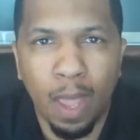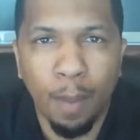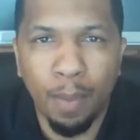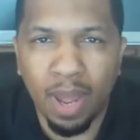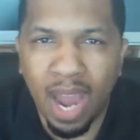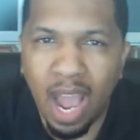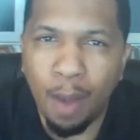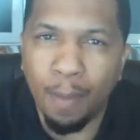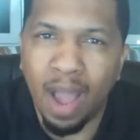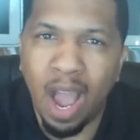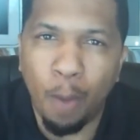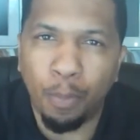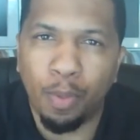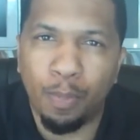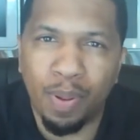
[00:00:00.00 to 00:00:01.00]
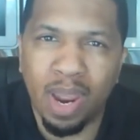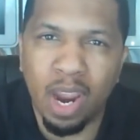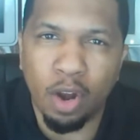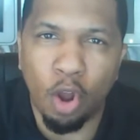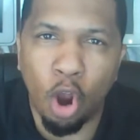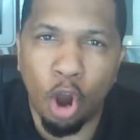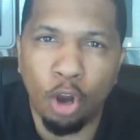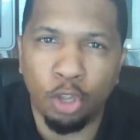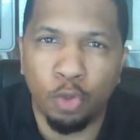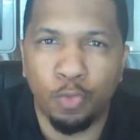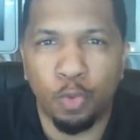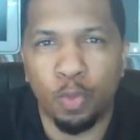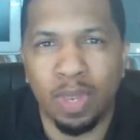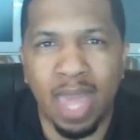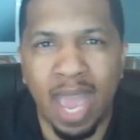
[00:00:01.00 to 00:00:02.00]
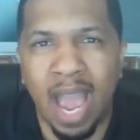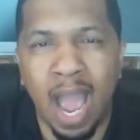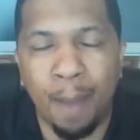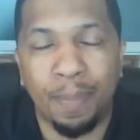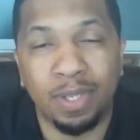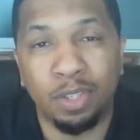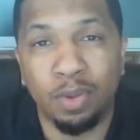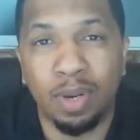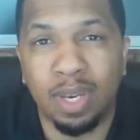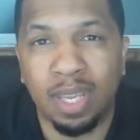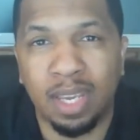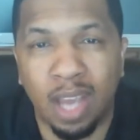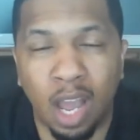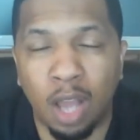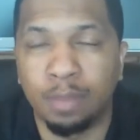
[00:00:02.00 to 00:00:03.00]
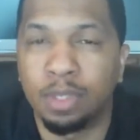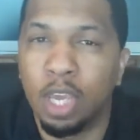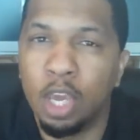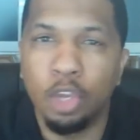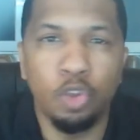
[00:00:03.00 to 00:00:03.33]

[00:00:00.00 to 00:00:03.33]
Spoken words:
But how prepared are you for when that opportunity comes?